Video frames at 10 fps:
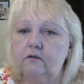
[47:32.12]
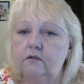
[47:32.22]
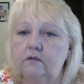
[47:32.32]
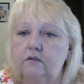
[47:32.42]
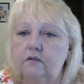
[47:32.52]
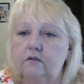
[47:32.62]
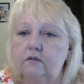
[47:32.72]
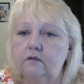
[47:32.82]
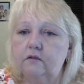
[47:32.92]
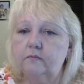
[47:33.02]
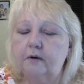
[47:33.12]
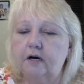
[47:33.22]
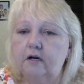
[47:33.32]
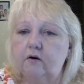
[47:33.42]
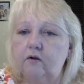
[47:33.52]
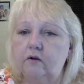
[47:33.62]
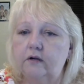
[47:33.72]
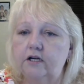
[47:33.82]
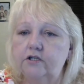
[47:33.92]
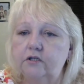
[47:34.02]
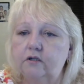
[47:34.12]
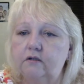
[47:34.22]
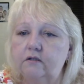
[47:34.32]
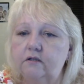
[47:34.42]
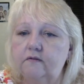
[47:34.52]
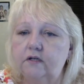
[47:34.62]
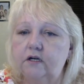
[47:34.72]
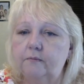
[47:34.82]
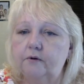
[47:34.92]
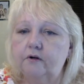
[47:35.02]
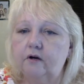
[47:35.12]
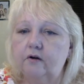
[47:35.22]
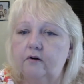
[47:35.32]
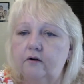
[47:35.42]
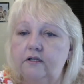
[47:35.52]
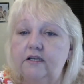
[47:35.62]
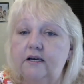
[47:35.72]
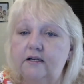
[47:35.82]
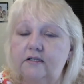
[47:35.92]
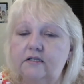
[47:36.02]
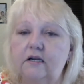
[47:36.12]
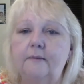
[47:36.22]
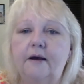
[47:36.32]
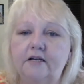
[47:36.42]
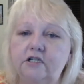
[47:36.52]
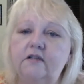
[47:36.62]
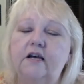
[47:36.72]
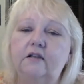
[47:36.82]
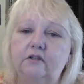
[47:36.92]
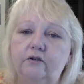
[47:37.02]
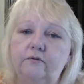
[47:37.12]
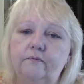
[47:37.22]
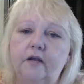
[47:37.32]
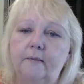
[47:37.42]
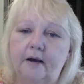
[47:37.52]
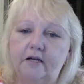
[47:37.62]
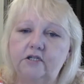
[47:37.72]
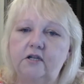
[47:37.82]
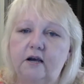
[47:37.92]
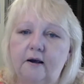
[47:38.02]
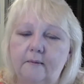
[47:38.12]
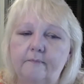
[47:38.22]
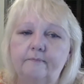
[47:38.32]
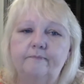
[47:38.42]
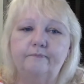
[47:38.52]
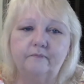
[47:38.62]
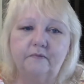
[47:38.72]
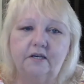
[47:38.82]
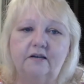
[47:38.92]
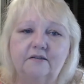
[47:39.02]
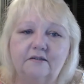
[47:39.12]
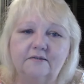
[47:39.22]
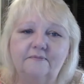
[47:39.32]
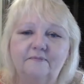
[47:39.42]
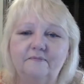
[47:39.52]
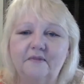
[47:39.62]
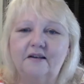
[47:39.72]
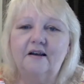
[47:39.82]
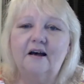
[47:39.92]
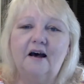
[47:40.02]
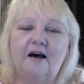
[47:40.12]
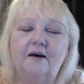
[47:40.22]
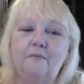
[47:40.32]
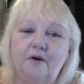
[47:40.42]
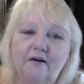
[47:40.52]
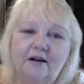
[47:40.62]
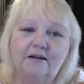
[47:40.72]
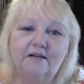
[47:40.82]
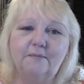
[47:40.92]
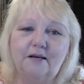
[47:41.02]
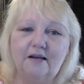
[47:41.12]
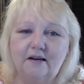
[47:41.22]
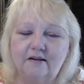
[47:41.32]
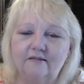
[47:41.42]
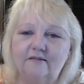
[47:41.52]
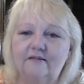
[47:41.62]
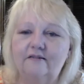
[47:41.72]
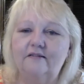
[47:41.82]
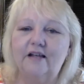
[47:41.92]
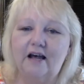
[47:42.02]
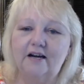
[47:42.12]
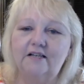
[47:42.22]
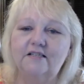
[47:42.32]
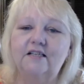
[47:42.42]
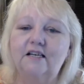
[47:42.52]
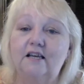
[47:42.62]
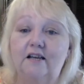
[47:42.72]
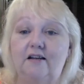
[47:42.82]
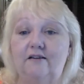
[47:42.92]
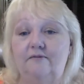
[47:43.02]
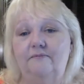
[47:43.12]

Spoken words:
spot or location close enough to help your daughter. Yes, imagine that, Lou. Imagine that. Yes, I'm where I need to be. That is the key.